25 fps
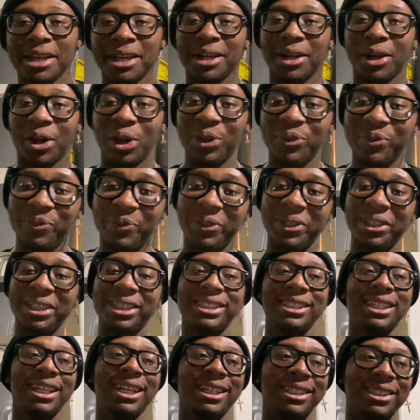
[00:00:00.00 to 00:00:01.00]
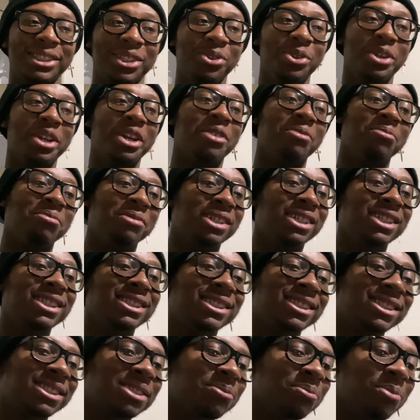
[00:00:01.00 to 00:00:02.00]
Hopefully it's not too damn
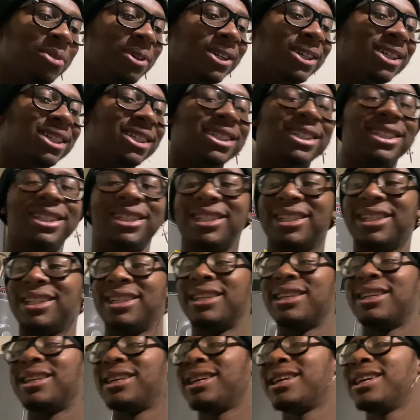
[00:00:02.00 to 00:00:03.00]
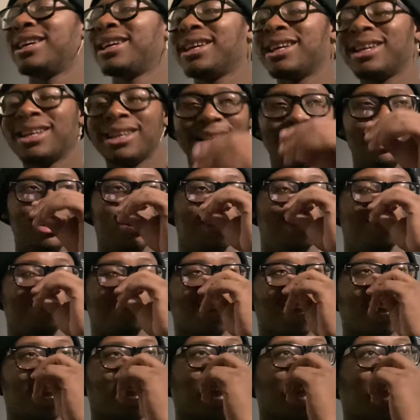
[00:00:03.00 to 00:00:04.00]
much, but um,
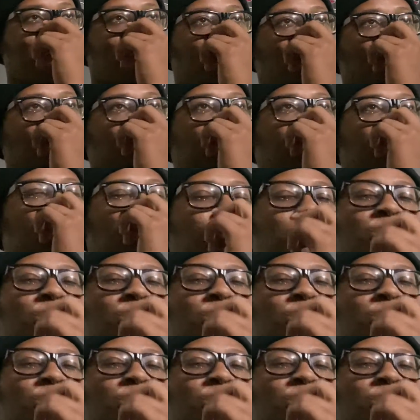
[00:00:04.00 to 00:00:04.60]
I also,